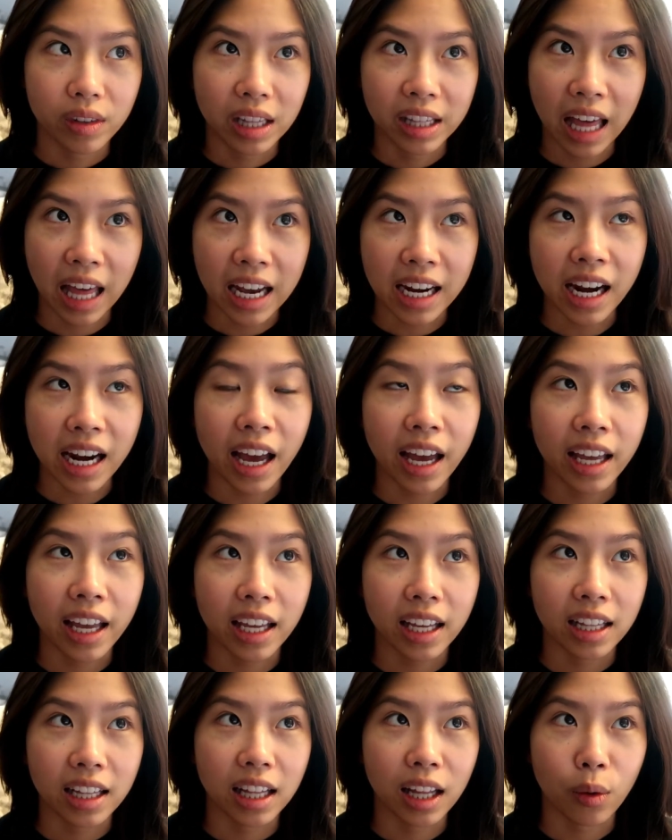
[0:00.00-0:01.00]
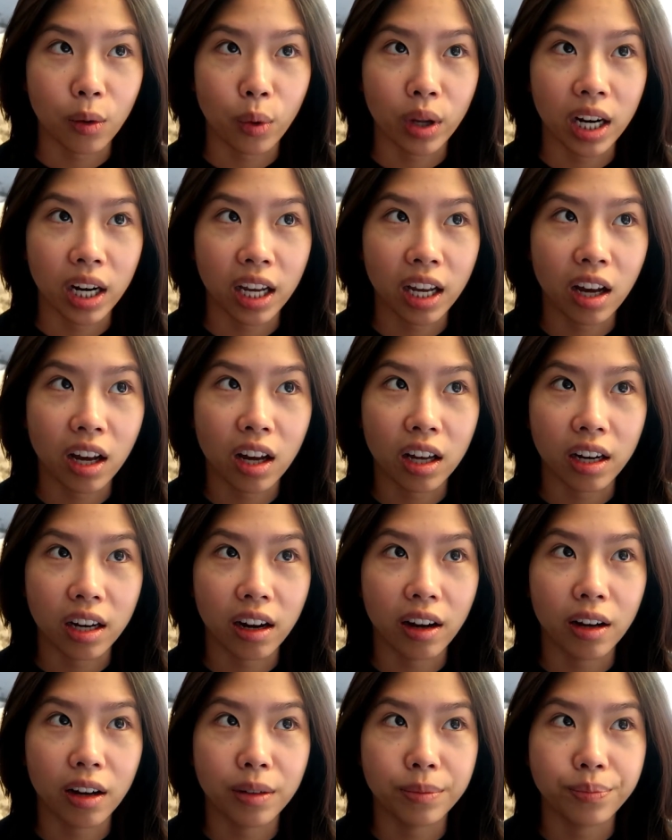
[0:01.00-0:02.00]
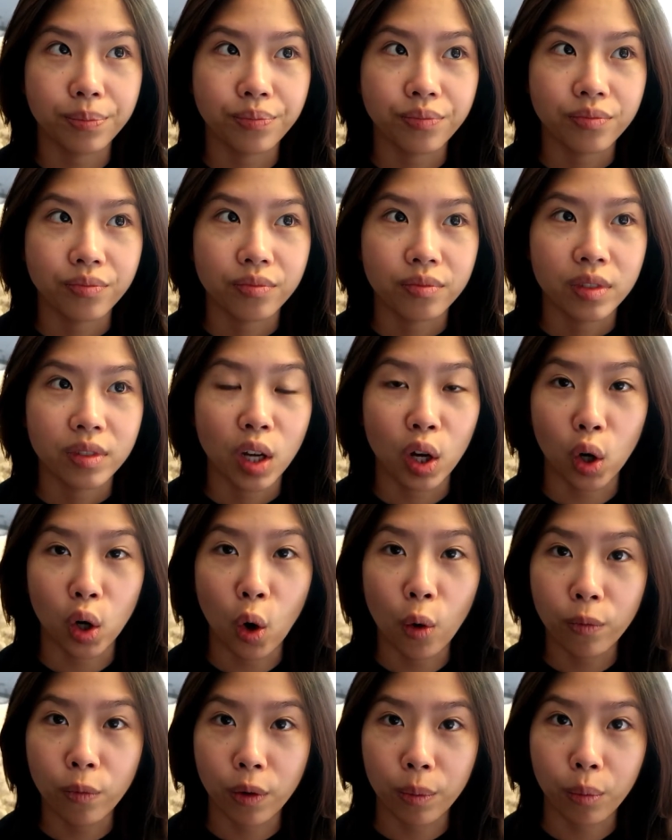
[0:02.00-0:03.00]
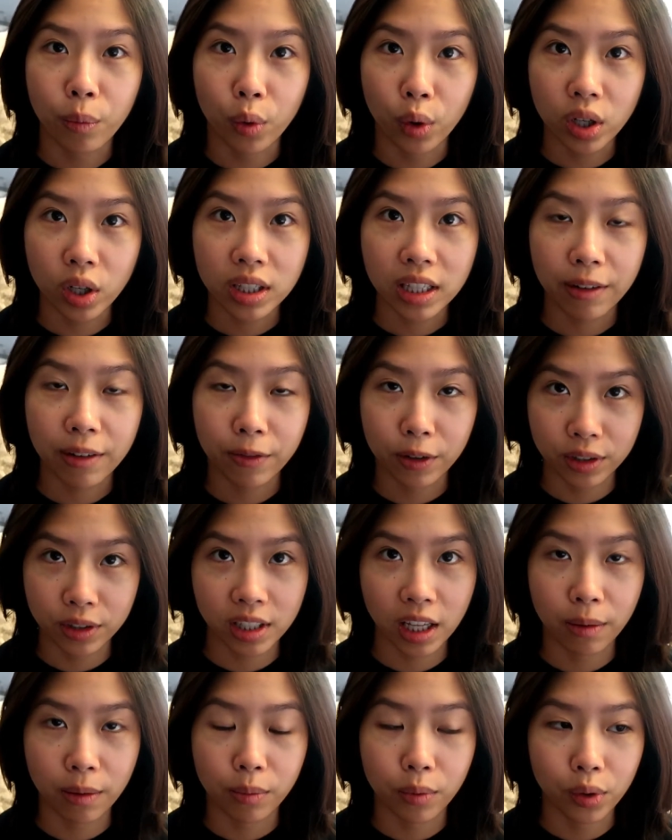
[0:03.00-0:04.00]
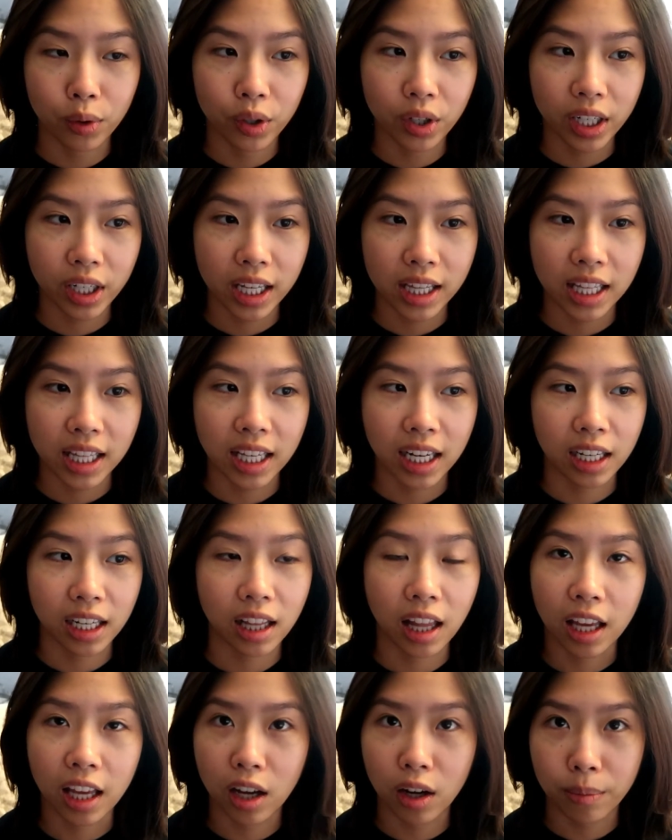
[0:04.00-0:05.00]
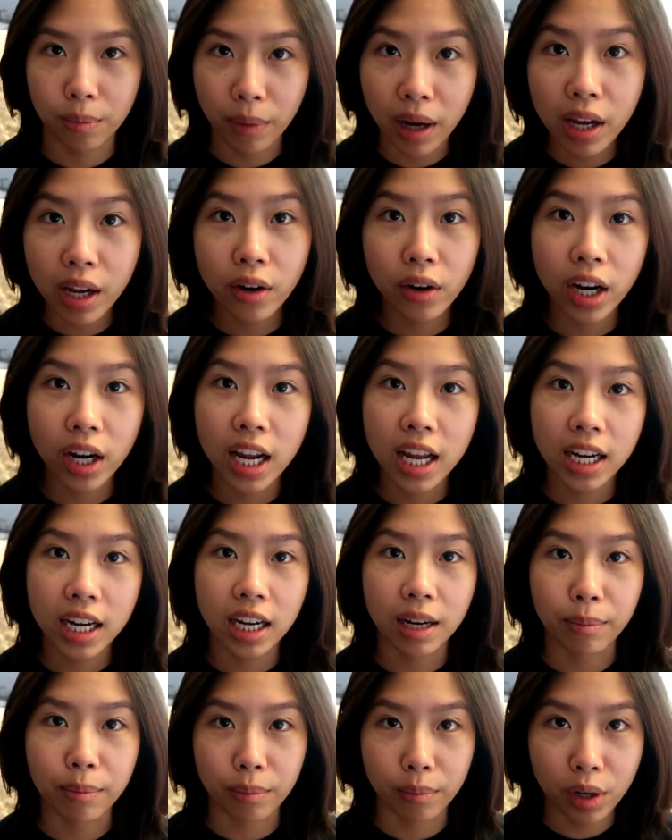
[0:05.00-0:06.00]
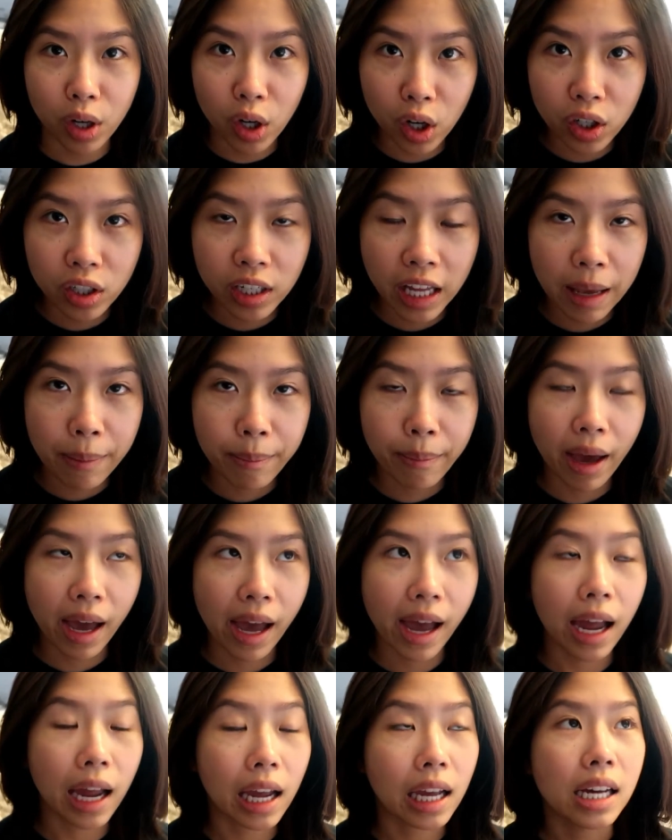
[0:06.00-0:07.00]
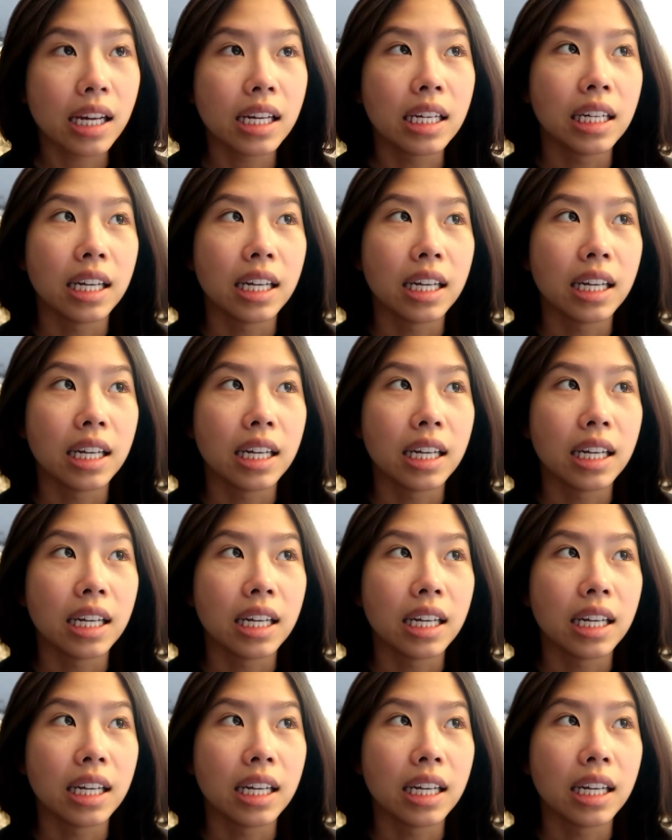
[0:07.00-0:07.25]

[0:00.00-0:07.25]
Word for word: that night like when I got um, got home from work that first day of work and then I like got migraine and GERD came back